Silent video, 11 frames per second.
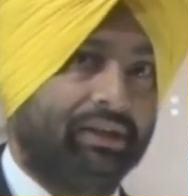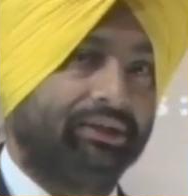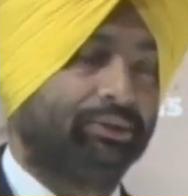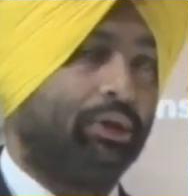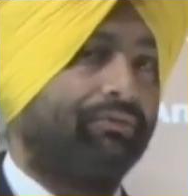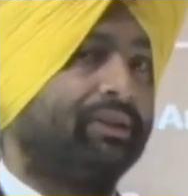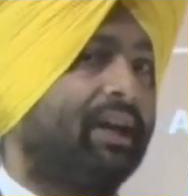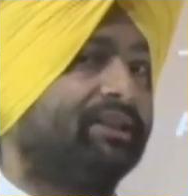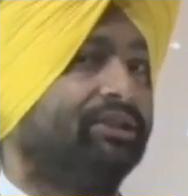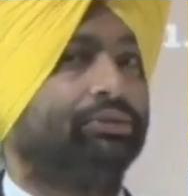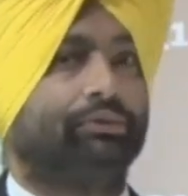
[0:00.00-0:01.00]
The software
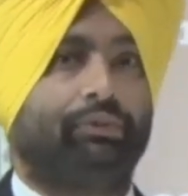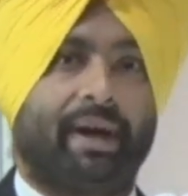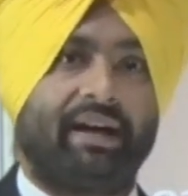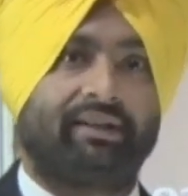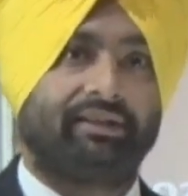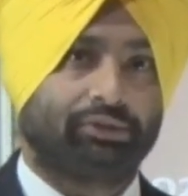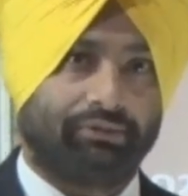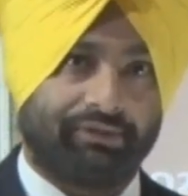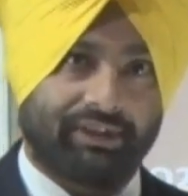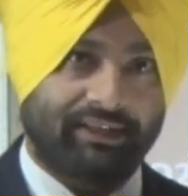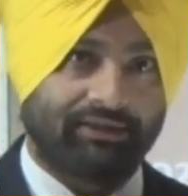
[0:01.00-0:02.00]
that is used to format, the
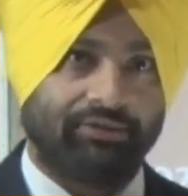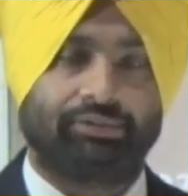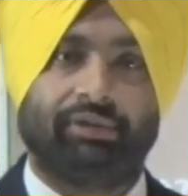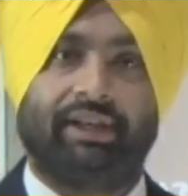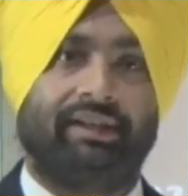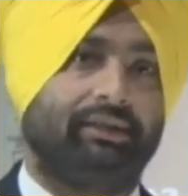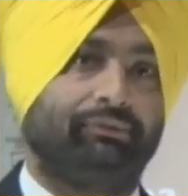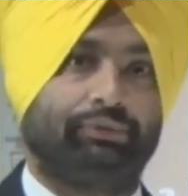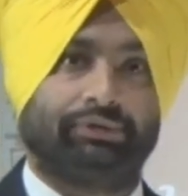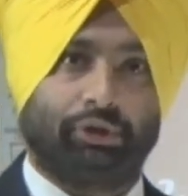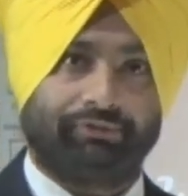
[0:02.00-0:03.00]
software that is used to edit,
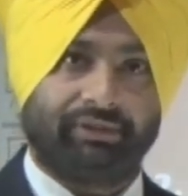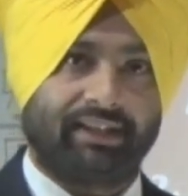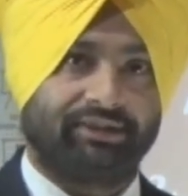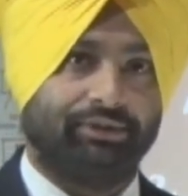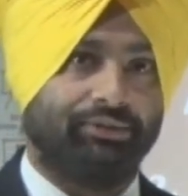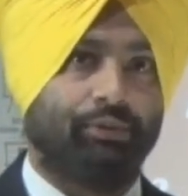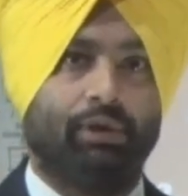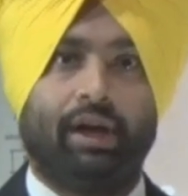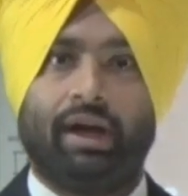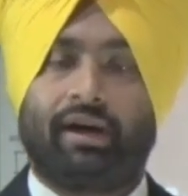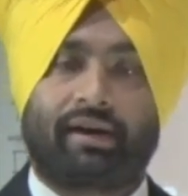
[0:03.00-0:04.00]
the software that is used
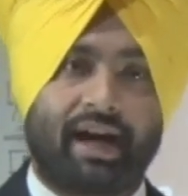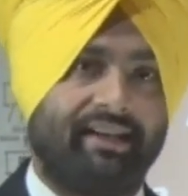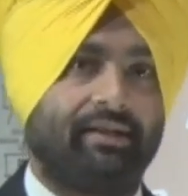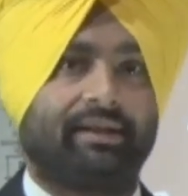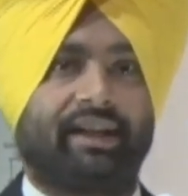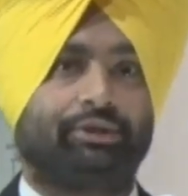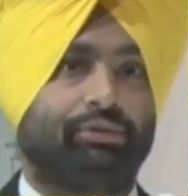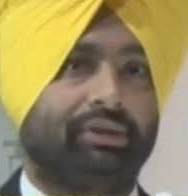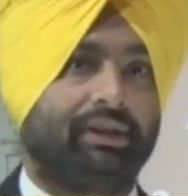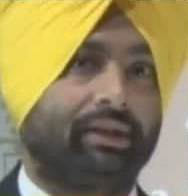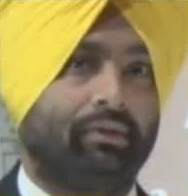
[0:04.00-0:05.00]
to write
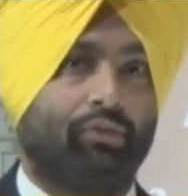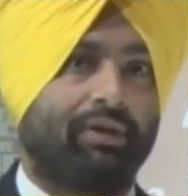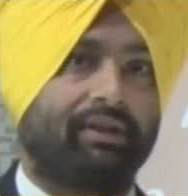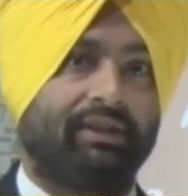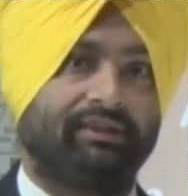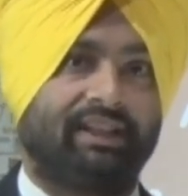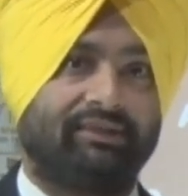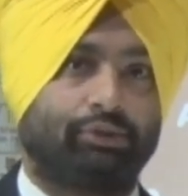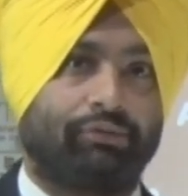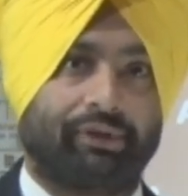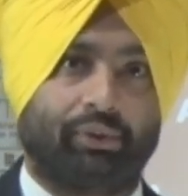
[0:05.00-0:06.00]
textual data. Now, what is that
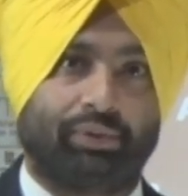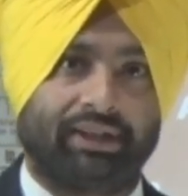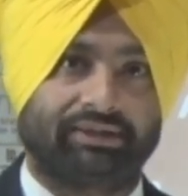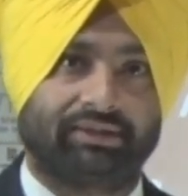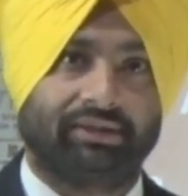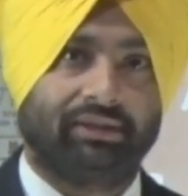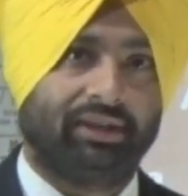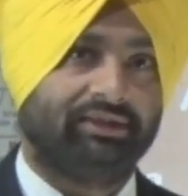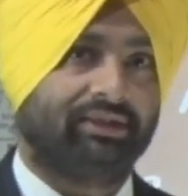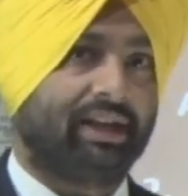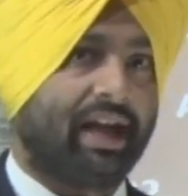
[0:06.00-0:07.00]
software known as?
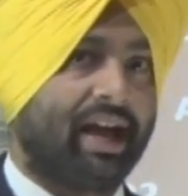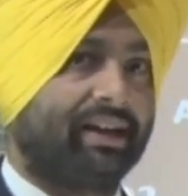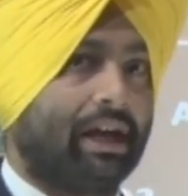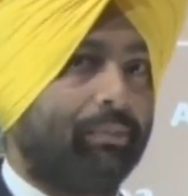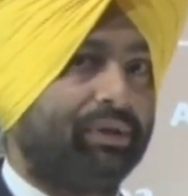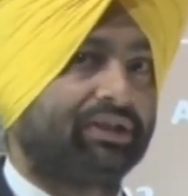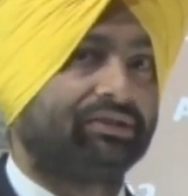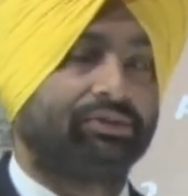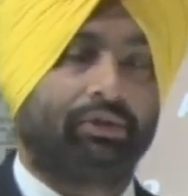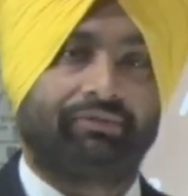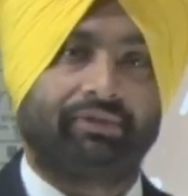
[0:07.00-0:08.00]
Is it an
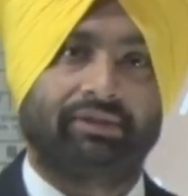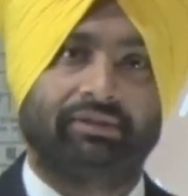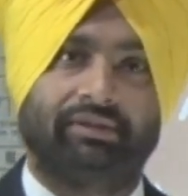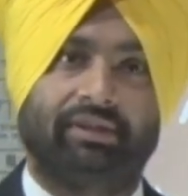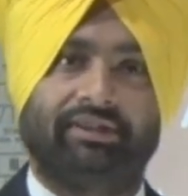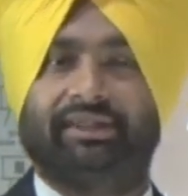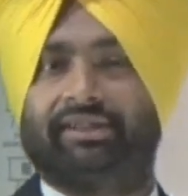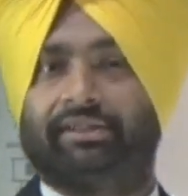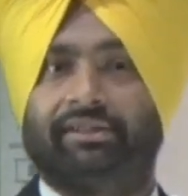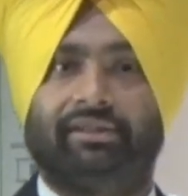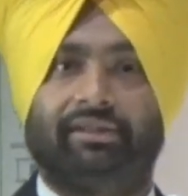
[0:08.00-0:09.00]
application software? Is
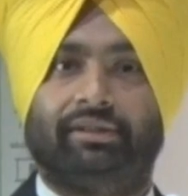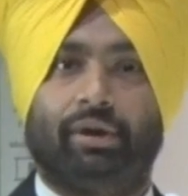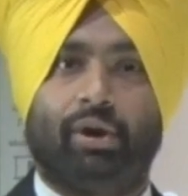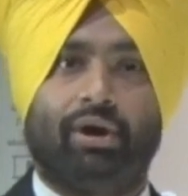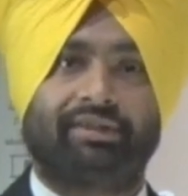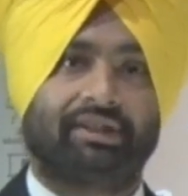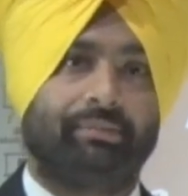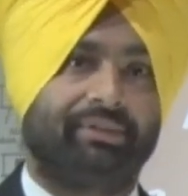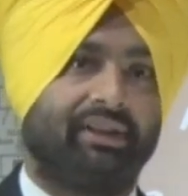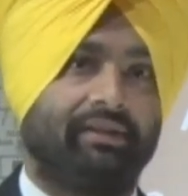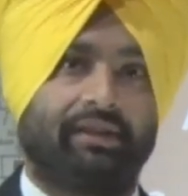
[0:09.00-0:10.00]
it or
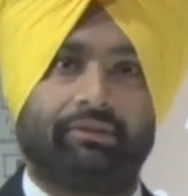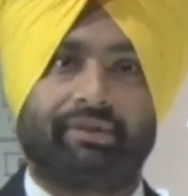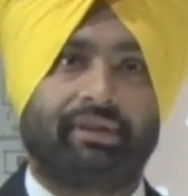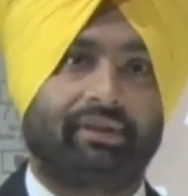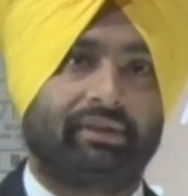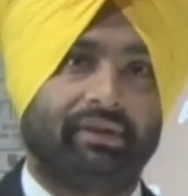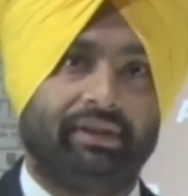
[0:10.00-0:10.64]
something different.